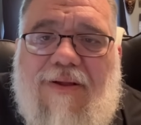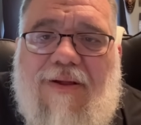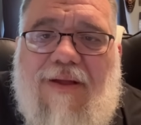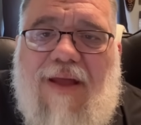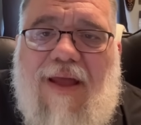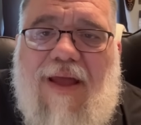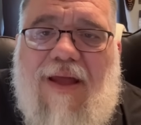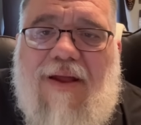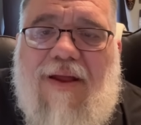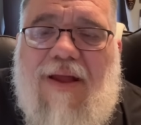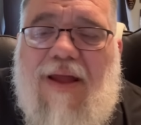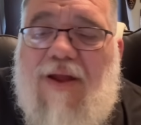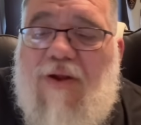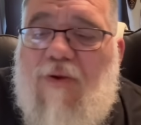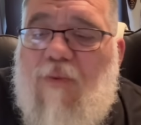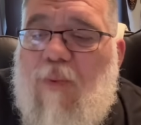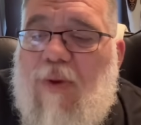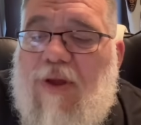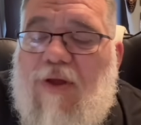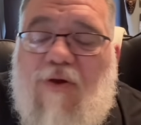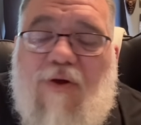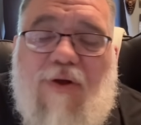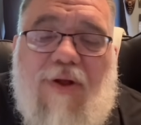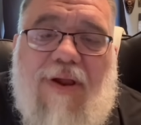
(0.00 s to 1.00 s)
And
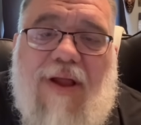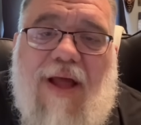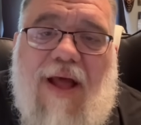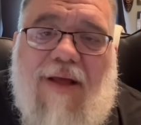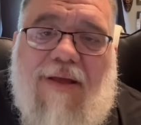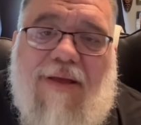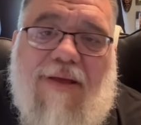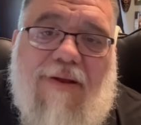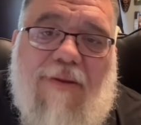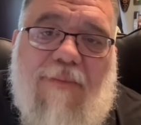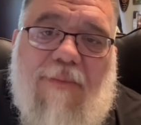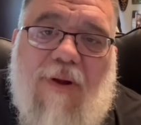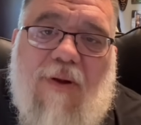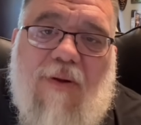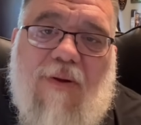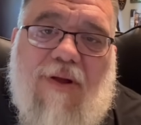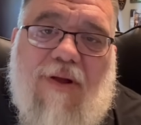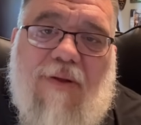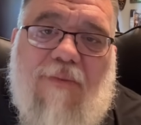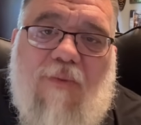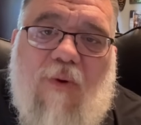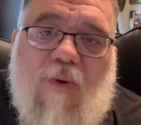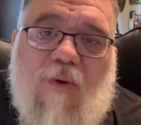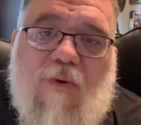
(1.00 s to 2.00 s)
we could not get
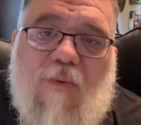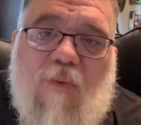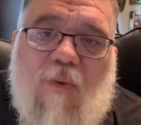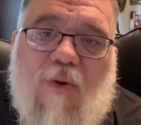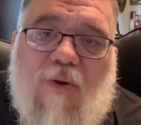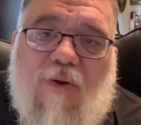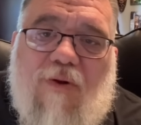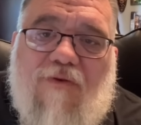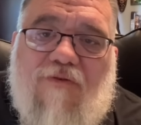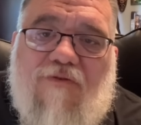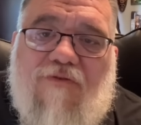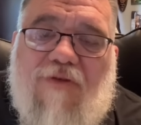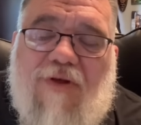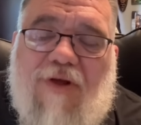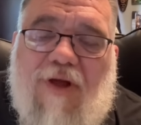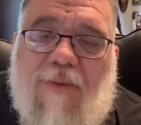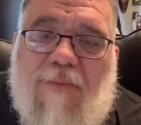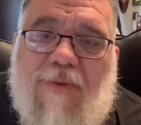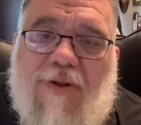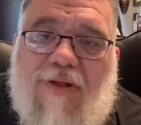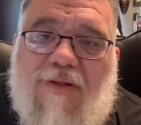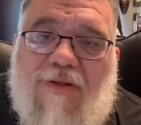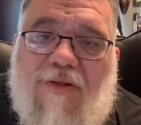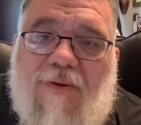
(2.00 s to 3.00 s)
American-born workers to come
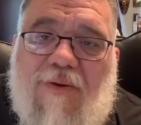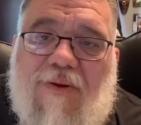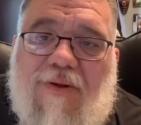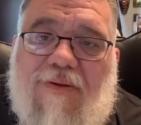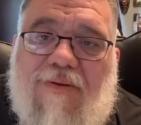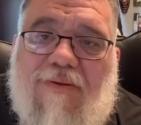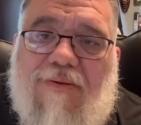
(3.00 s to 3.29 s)
in and do it.